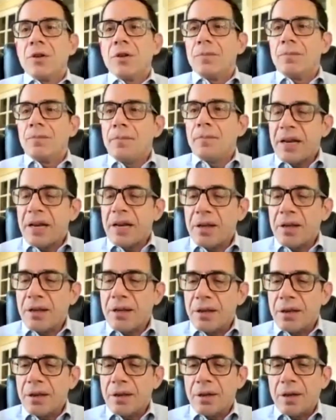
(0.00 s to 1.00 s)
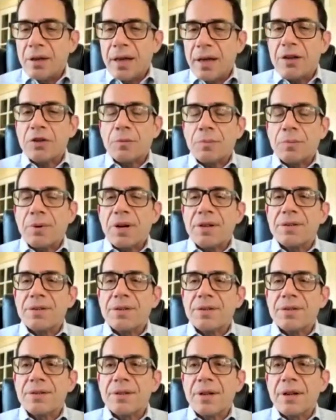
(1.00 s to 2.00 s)
Many
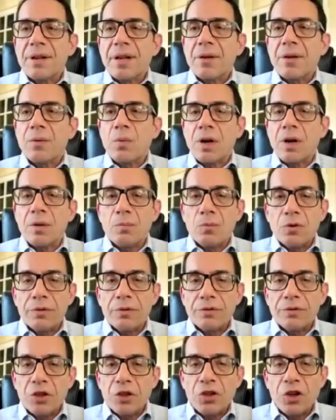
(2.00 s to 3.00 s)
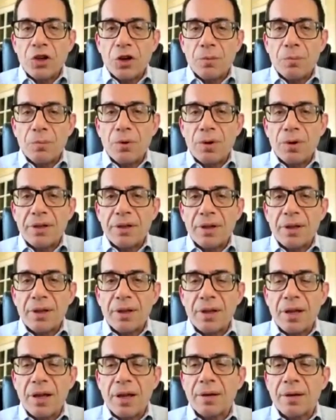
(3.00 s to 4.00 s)
enterprises today want to move to SharePoint
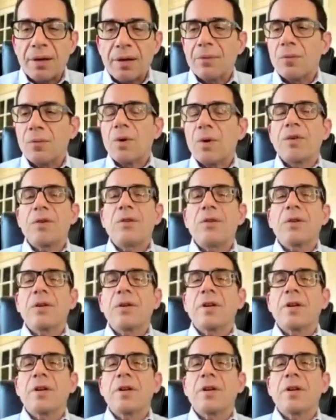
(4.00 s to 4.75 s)
Online, whether you're